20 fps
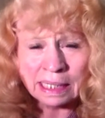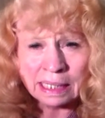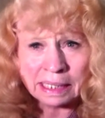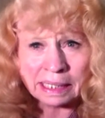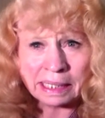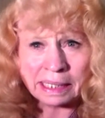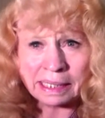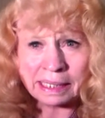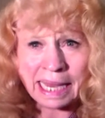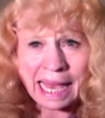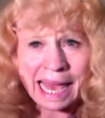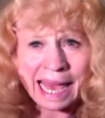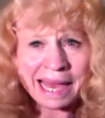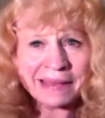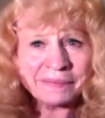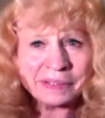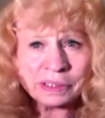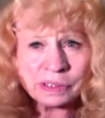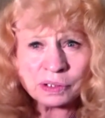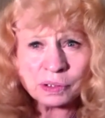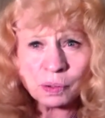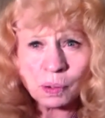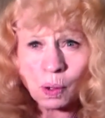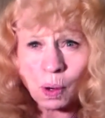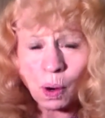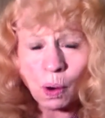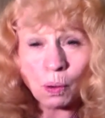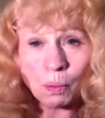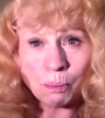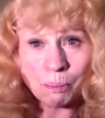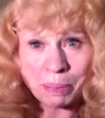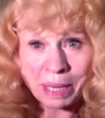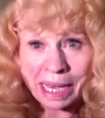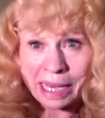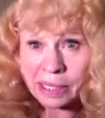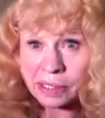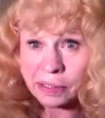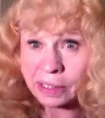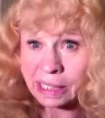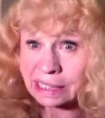in having to obey
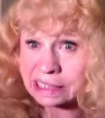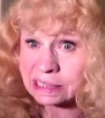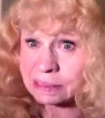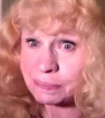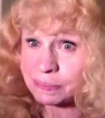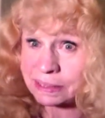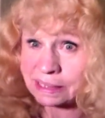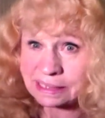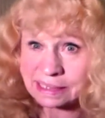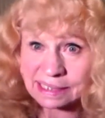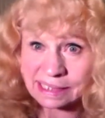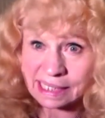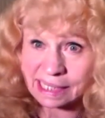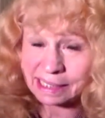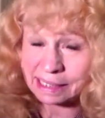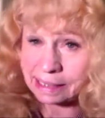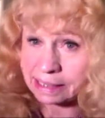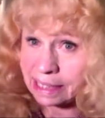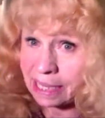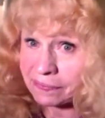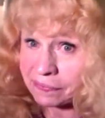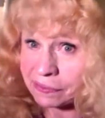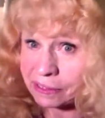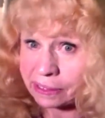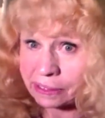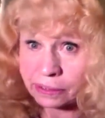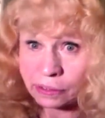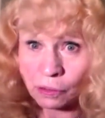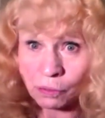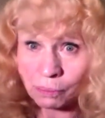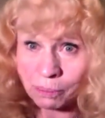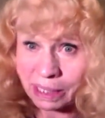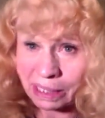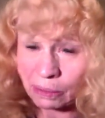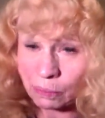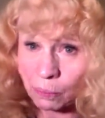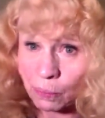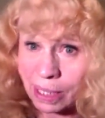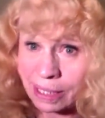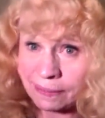your husband and say nothing and don't make
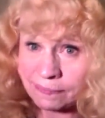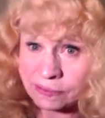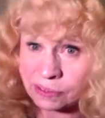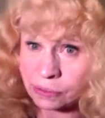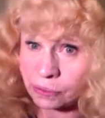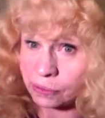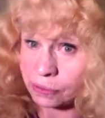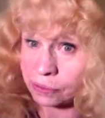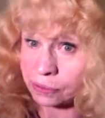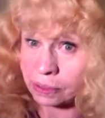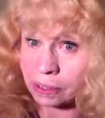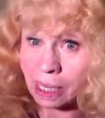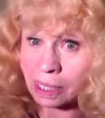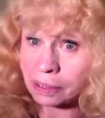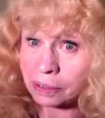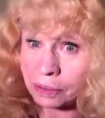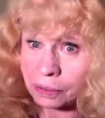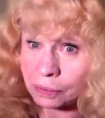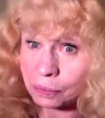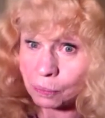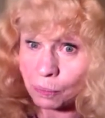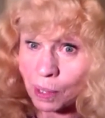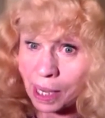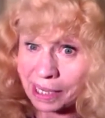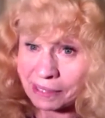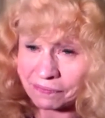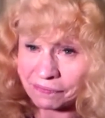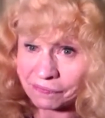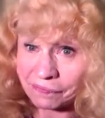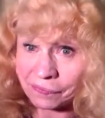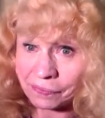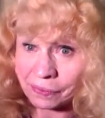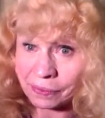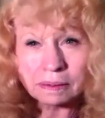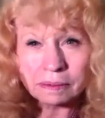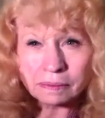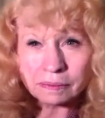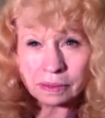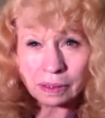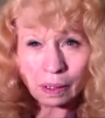waves or you're not a good wife.
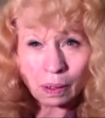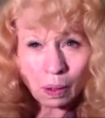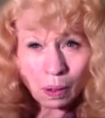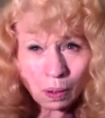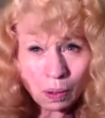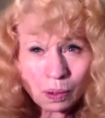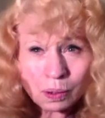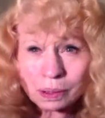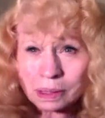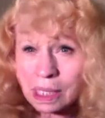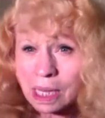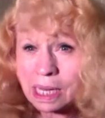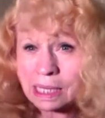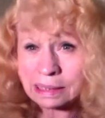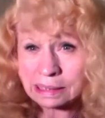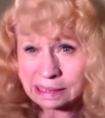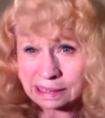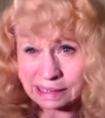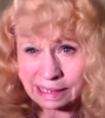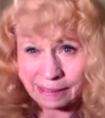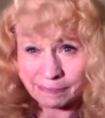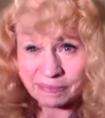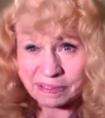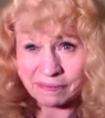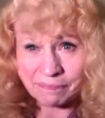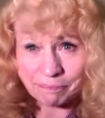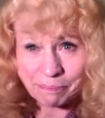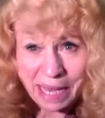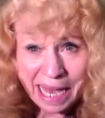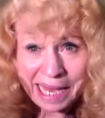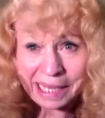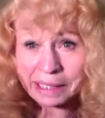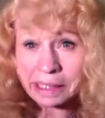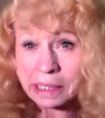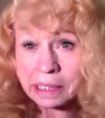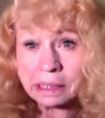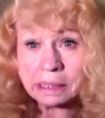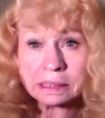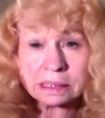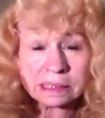The whole concept of
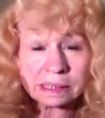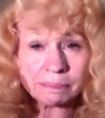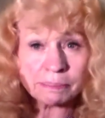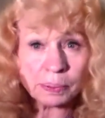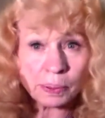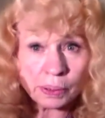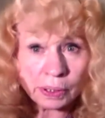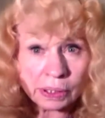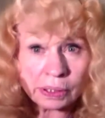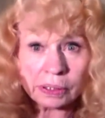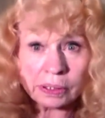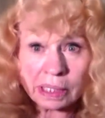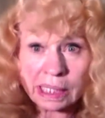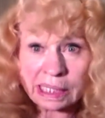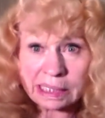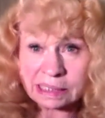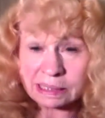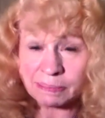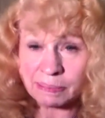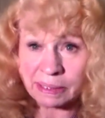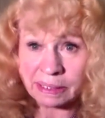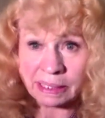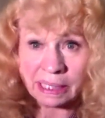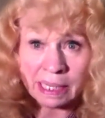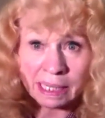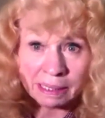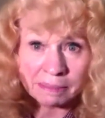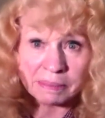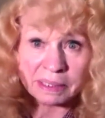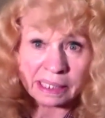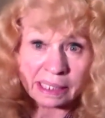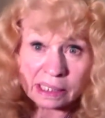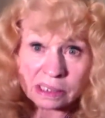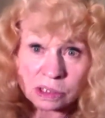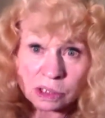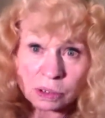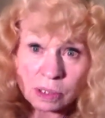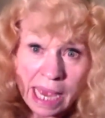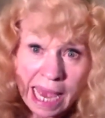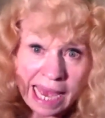backing and supporting your husband because
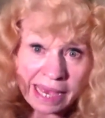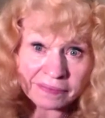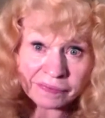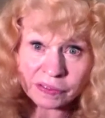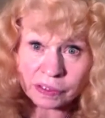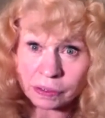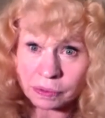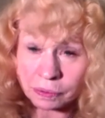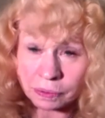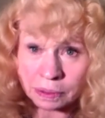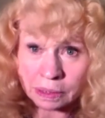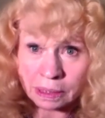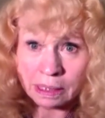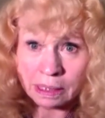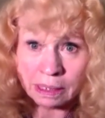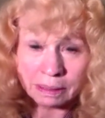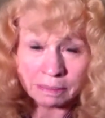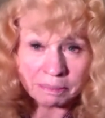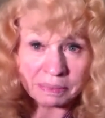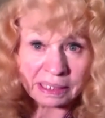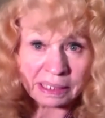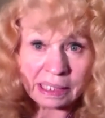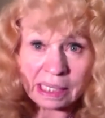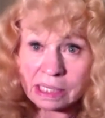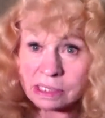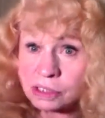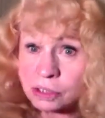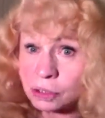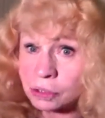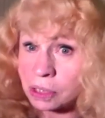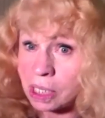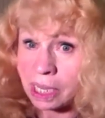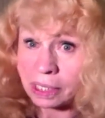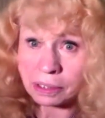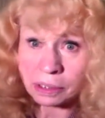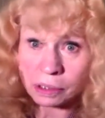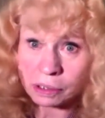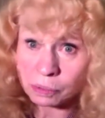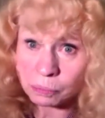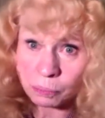you have to, because you're not a
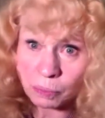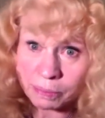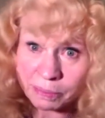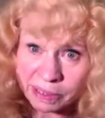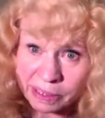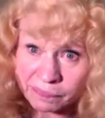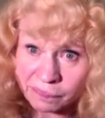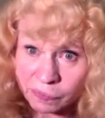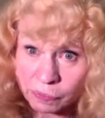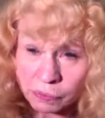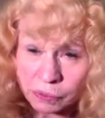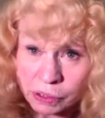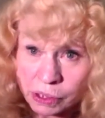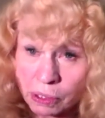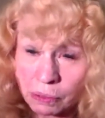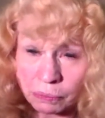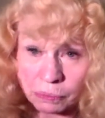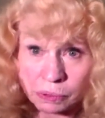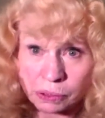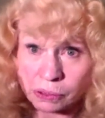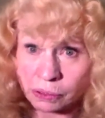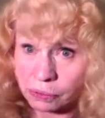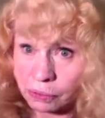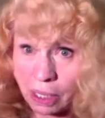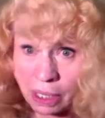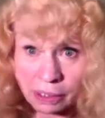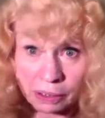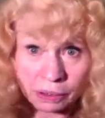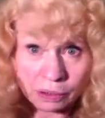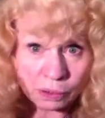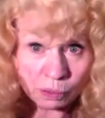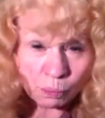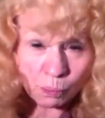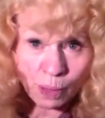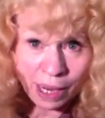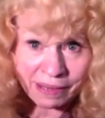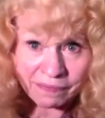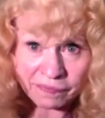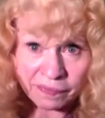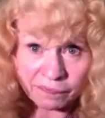good woman if you don't, you're not a good
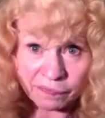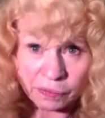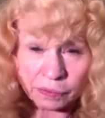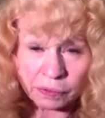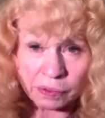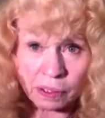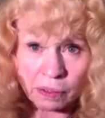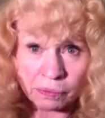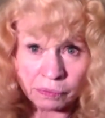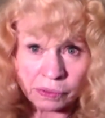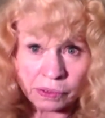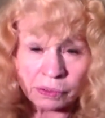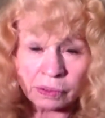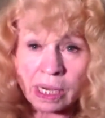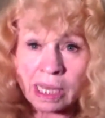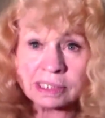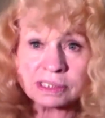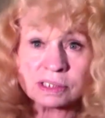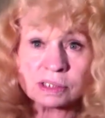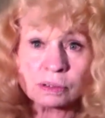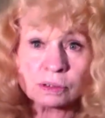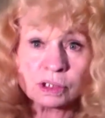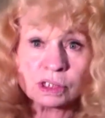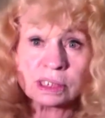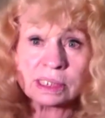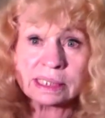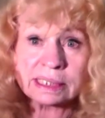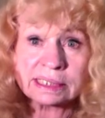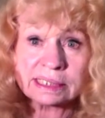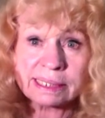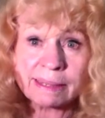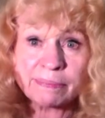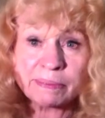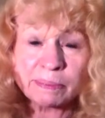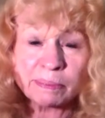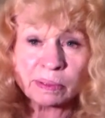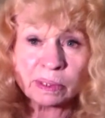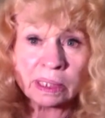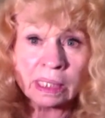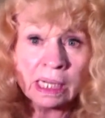wife if you don't, you're not socially
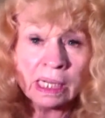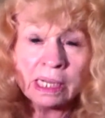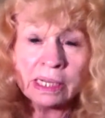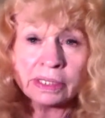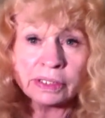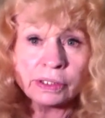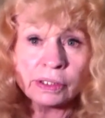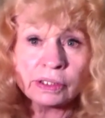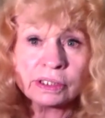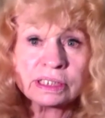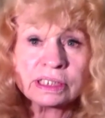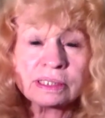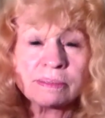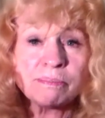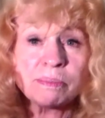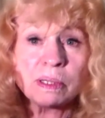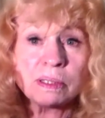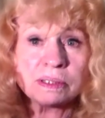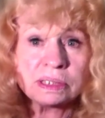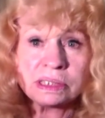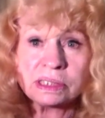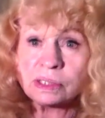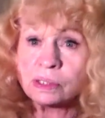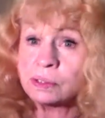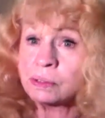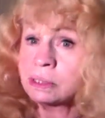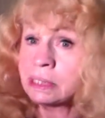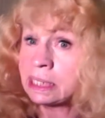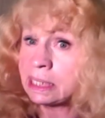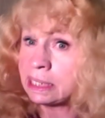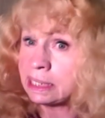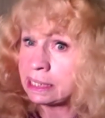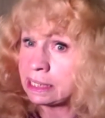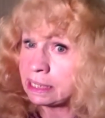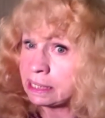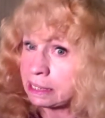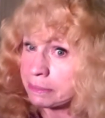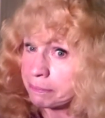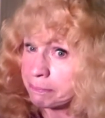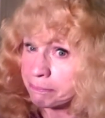acceptable. You're supposed to
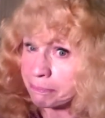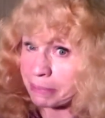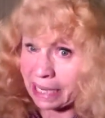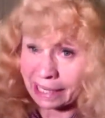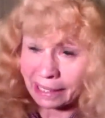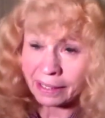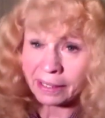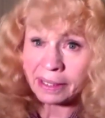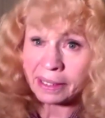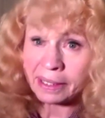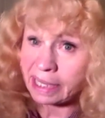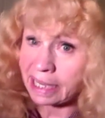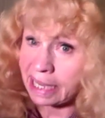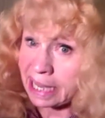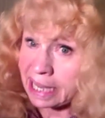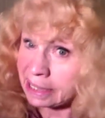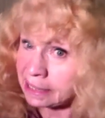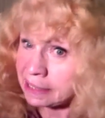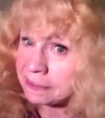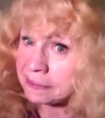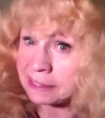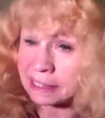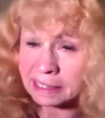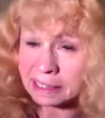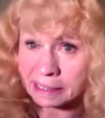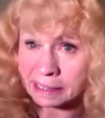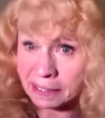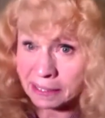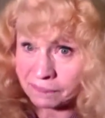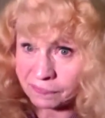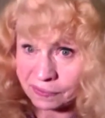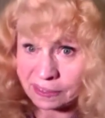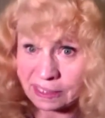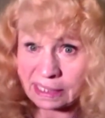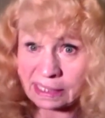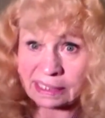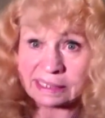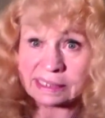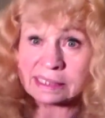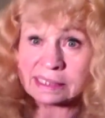bear anything and everything
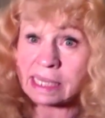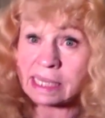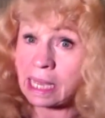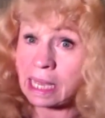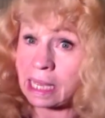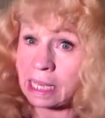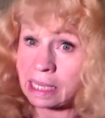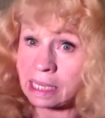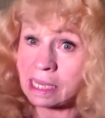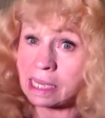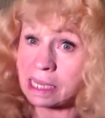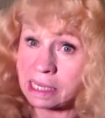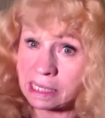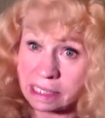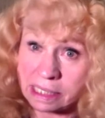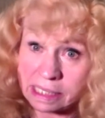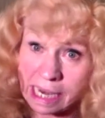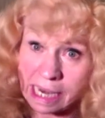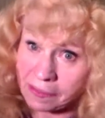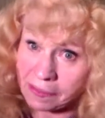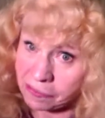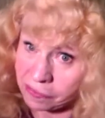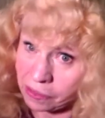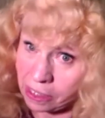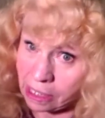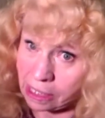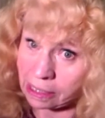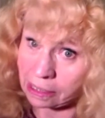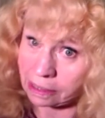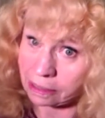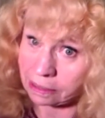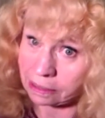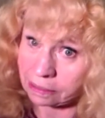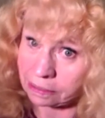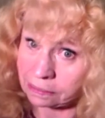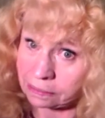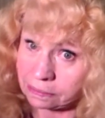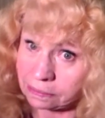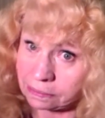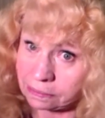and say nothing
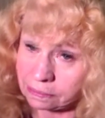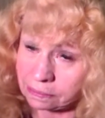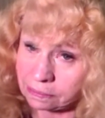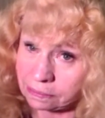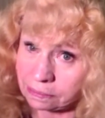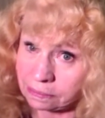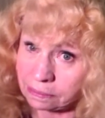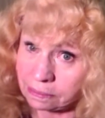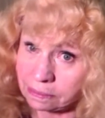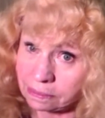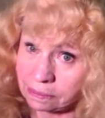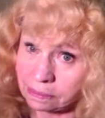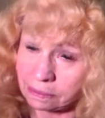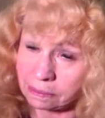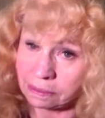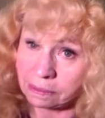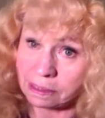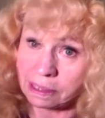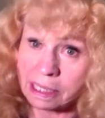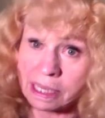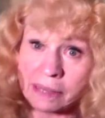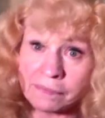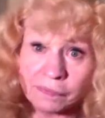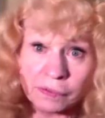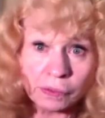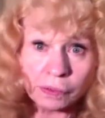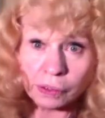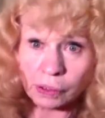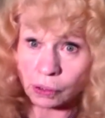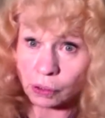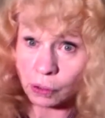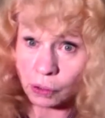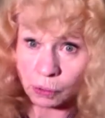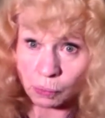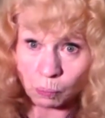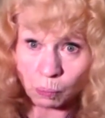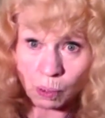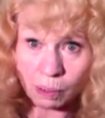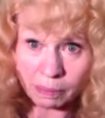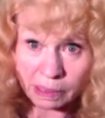if you're a good
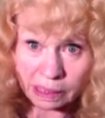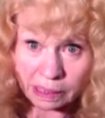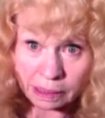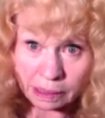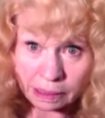woman.